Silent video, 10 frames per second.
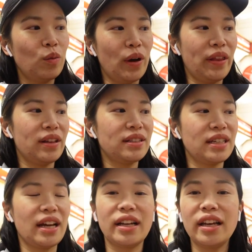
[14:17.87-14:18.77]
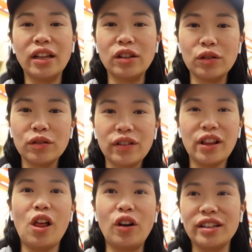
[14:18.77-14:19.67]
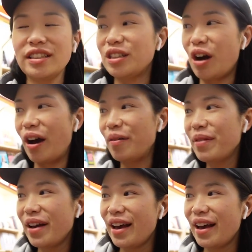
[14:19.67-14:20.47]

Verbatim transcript: whether to get a Kindle for the longest time,